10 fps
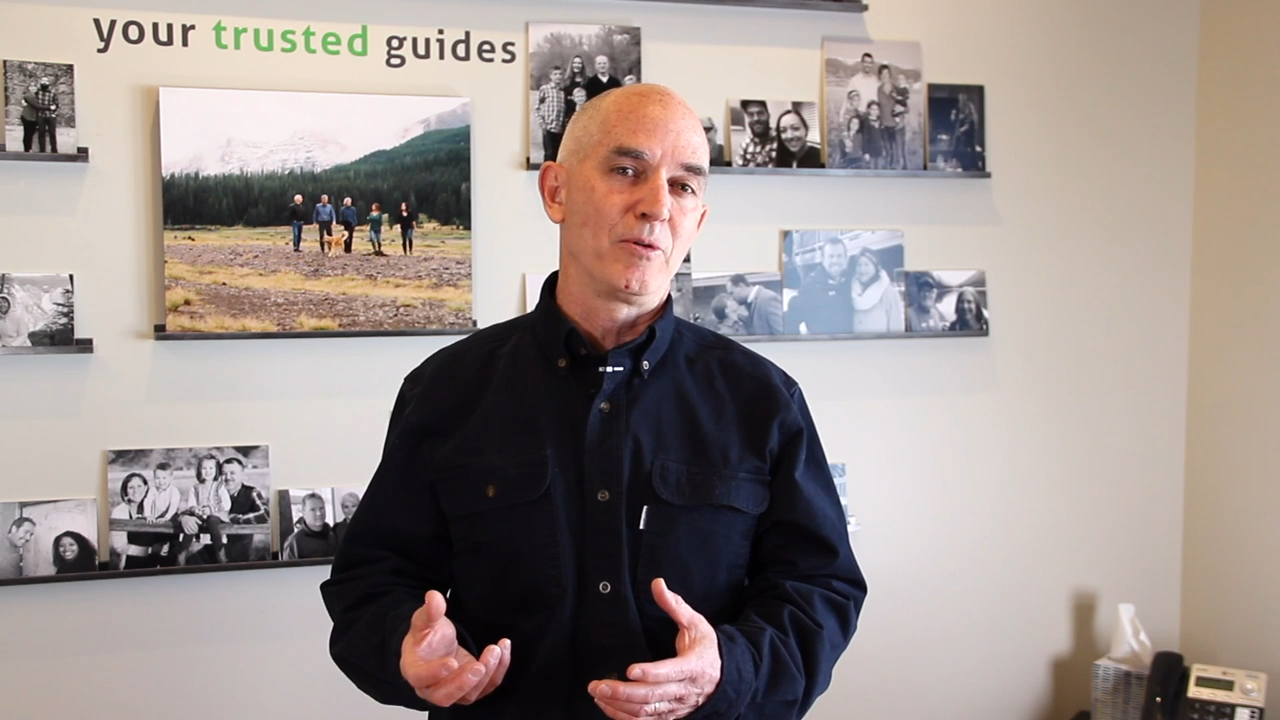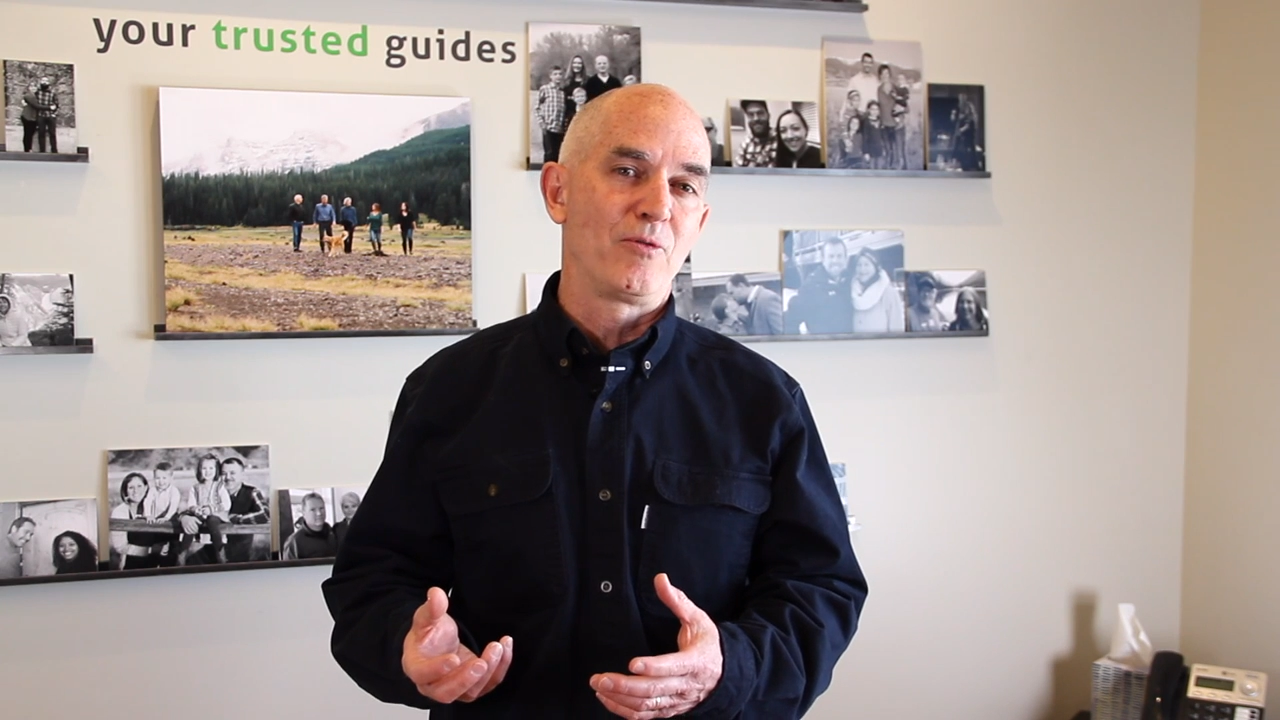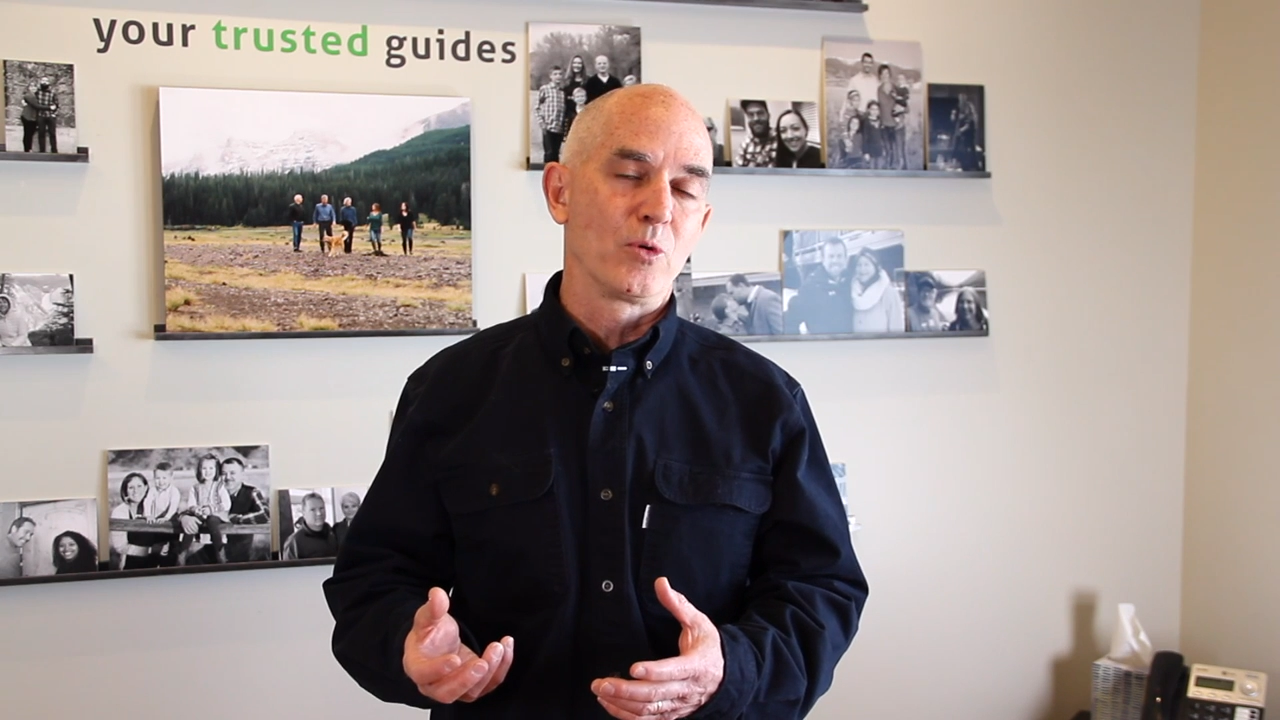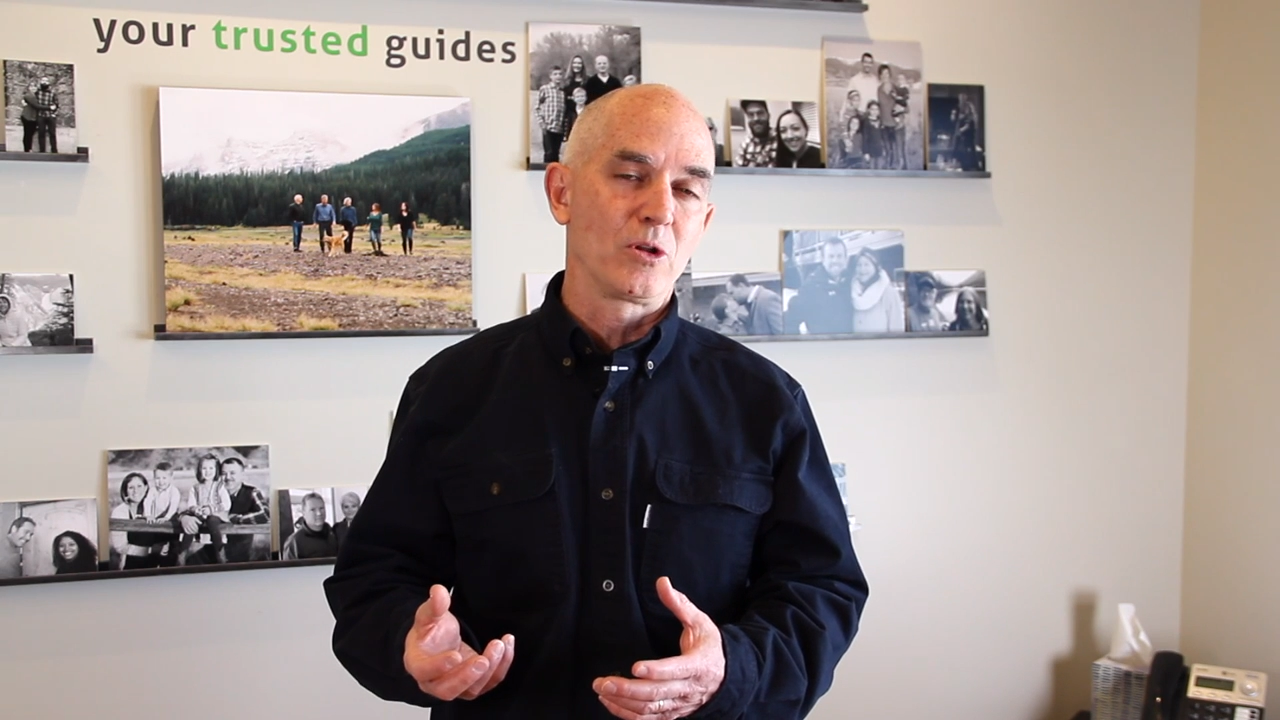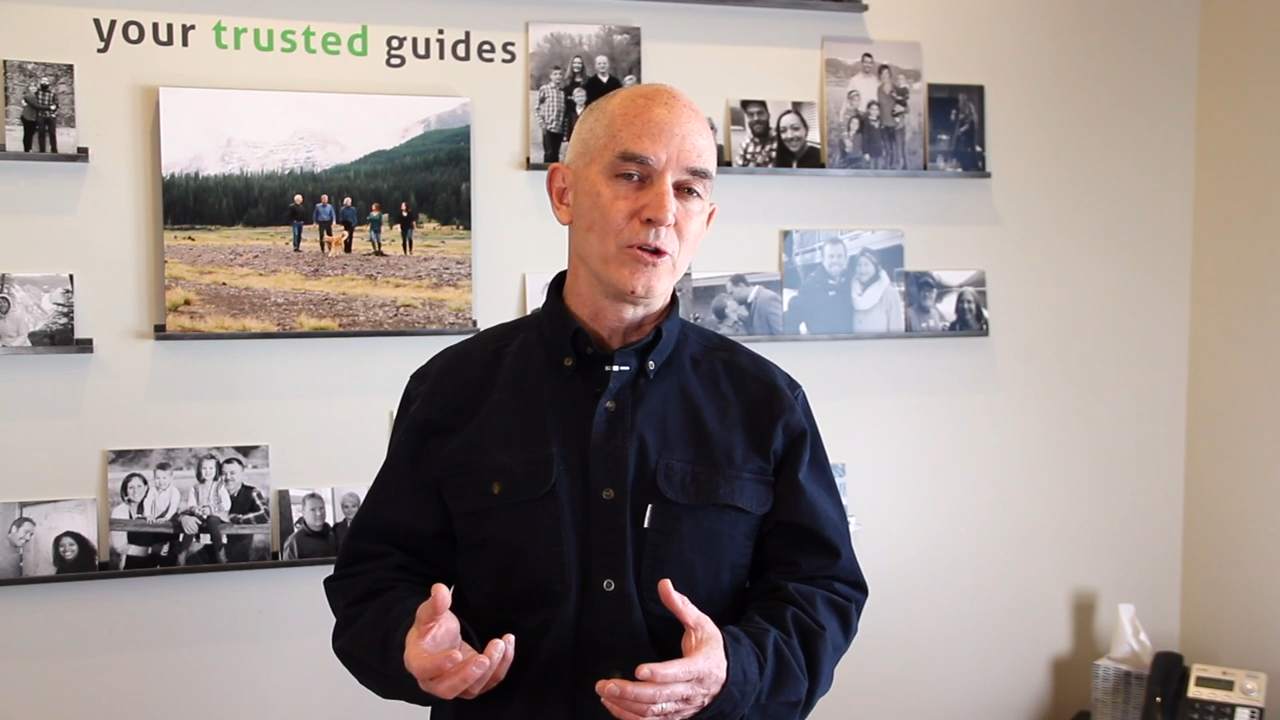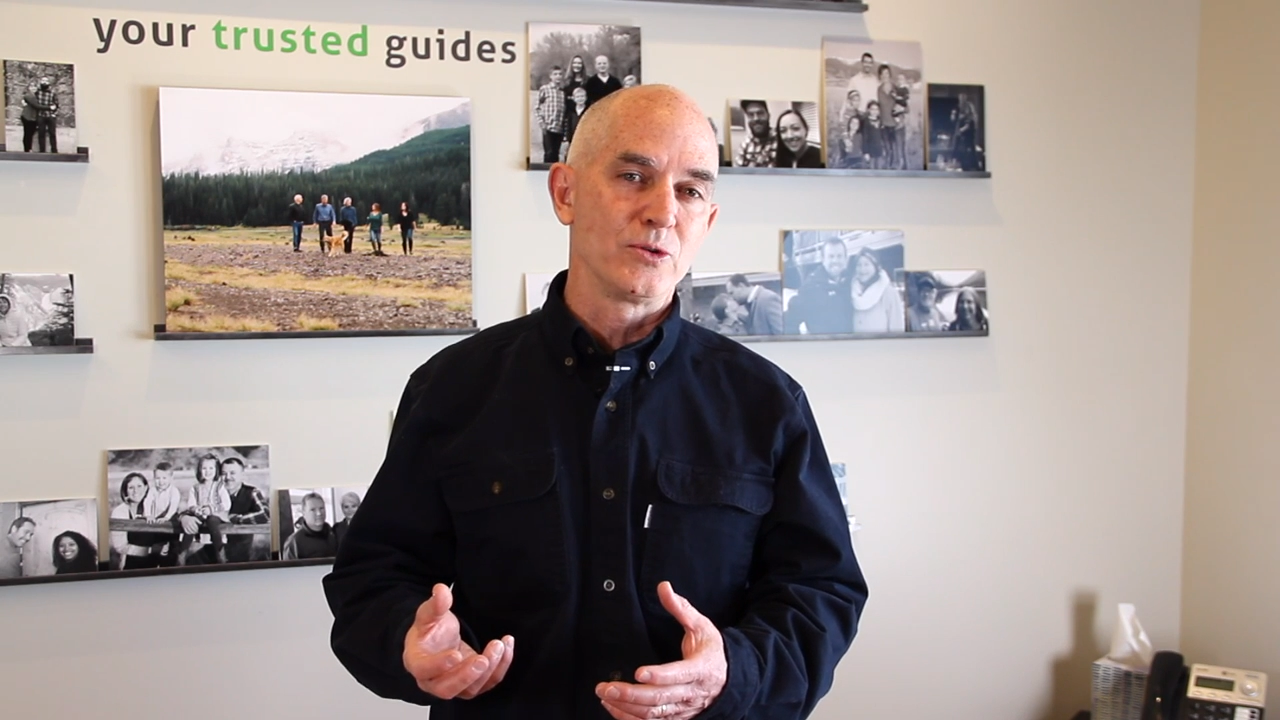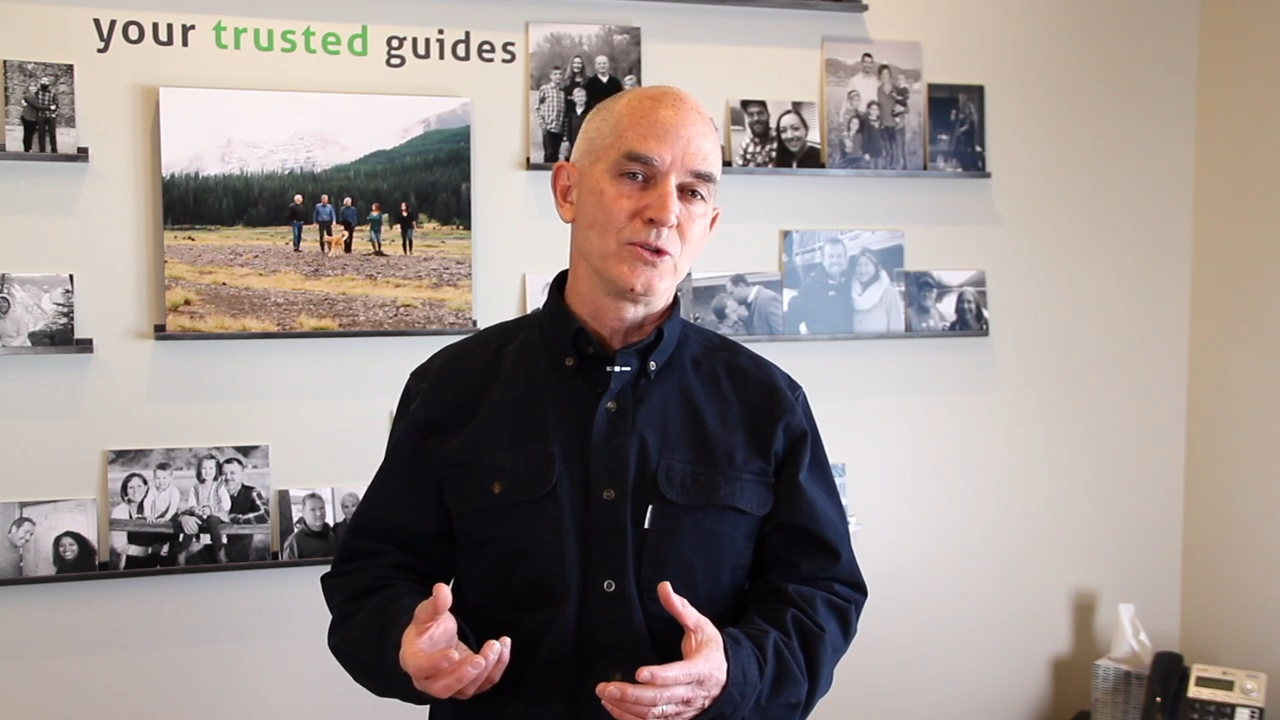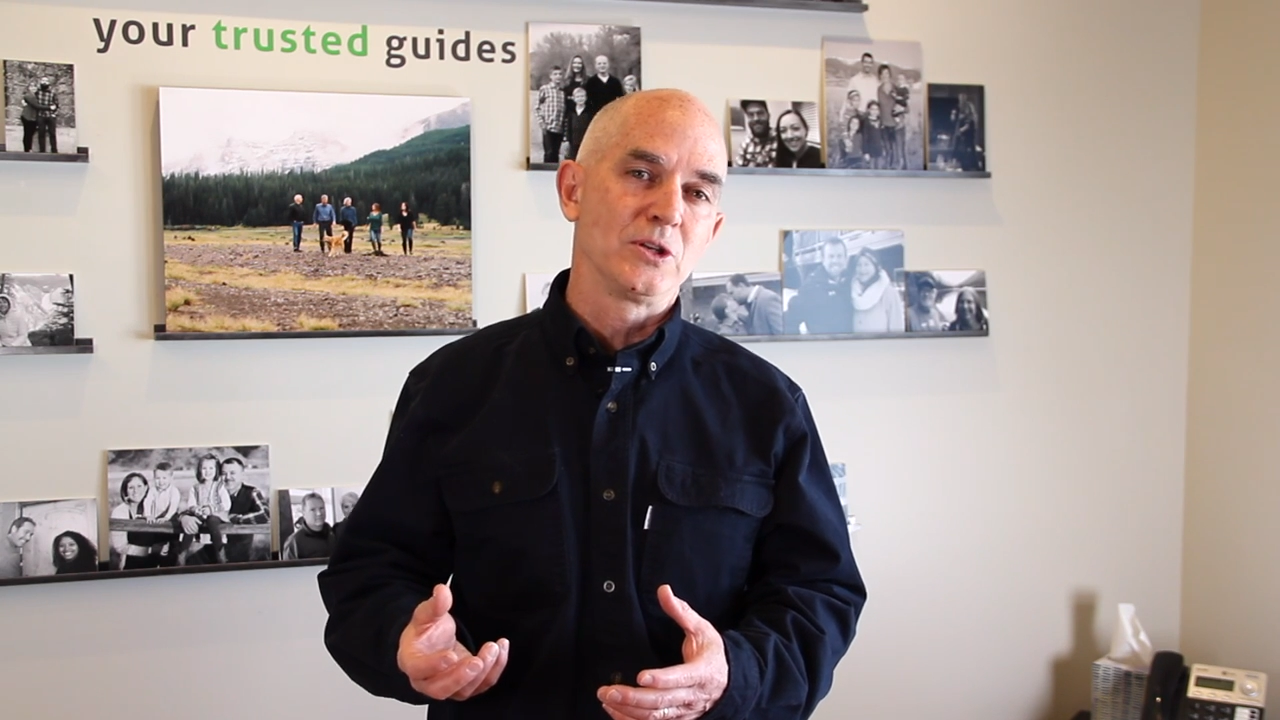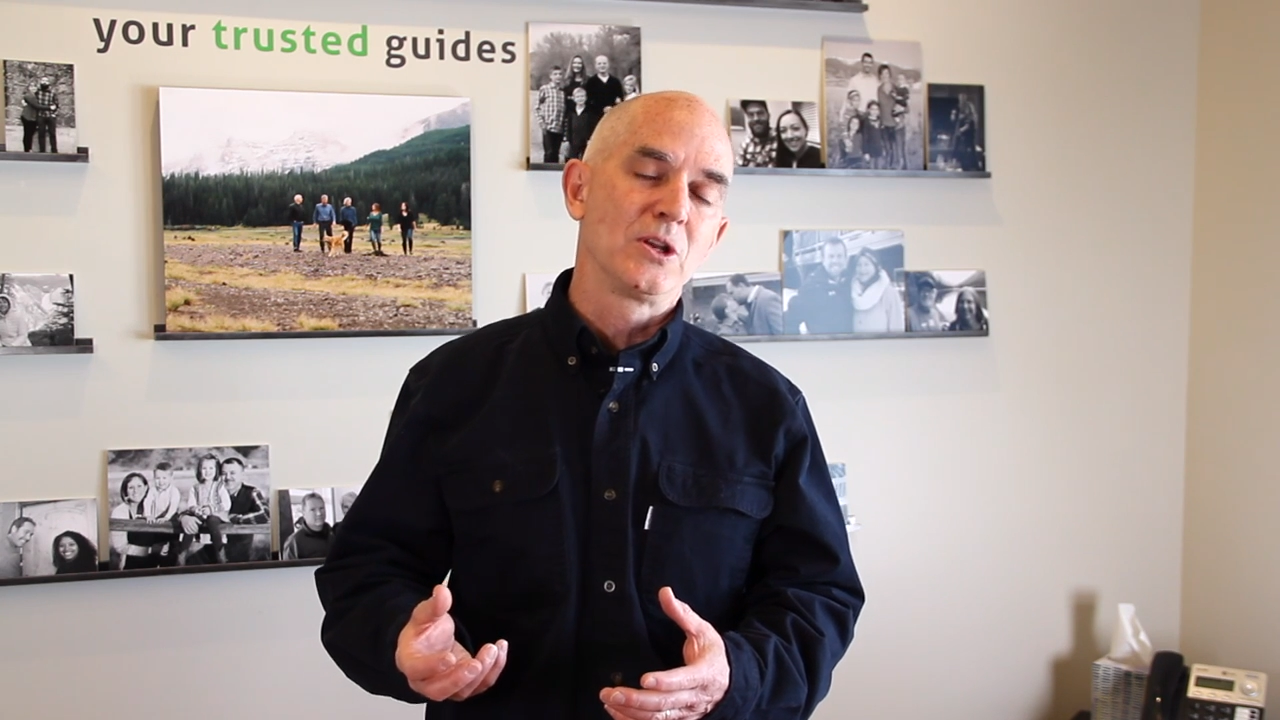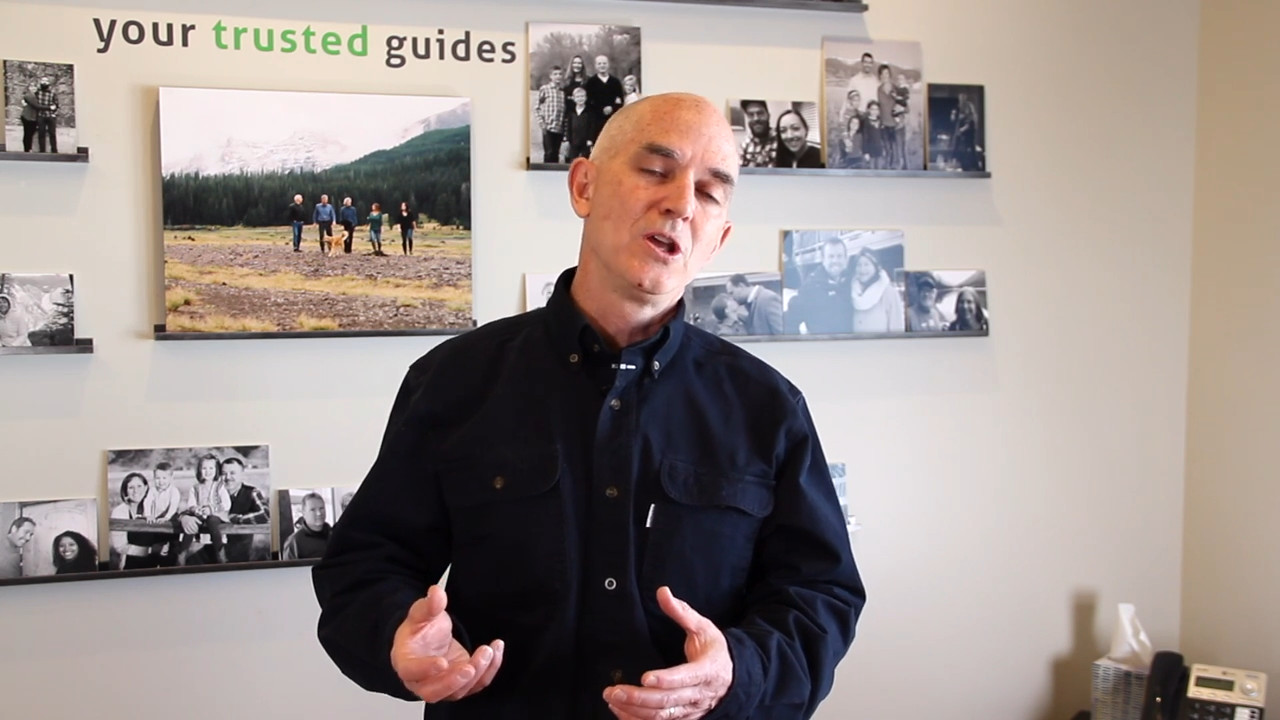before
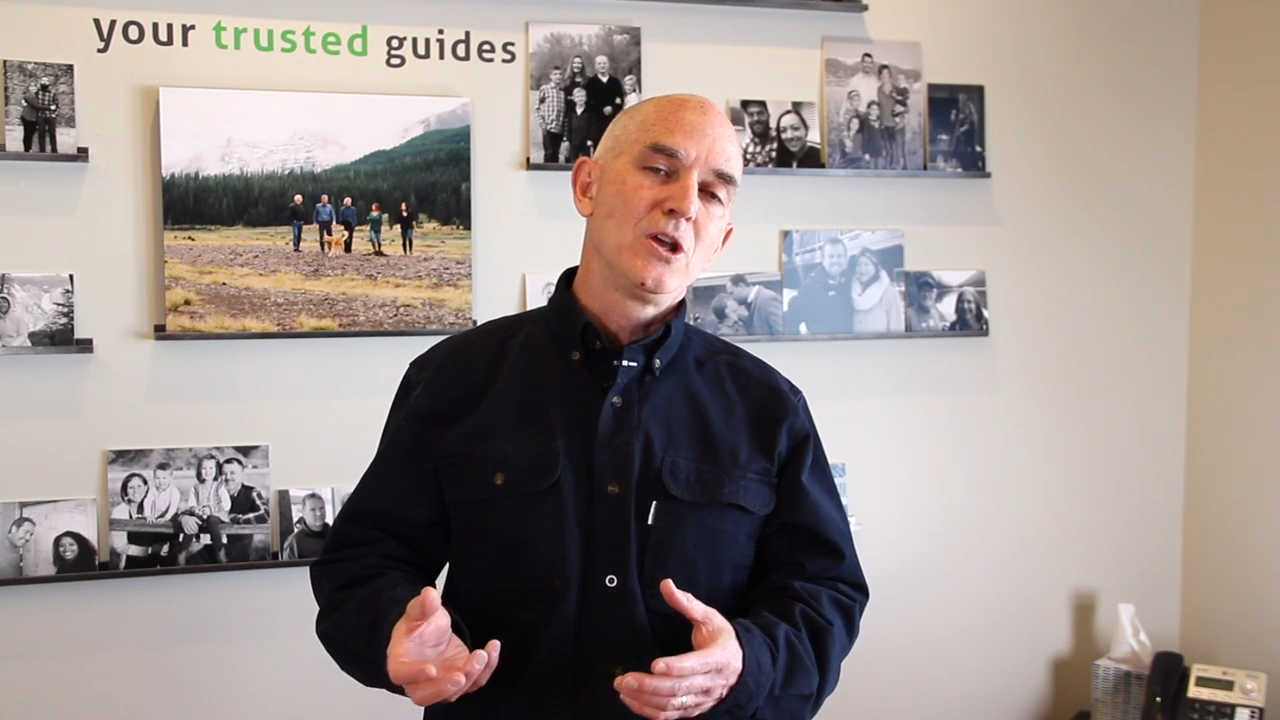closing.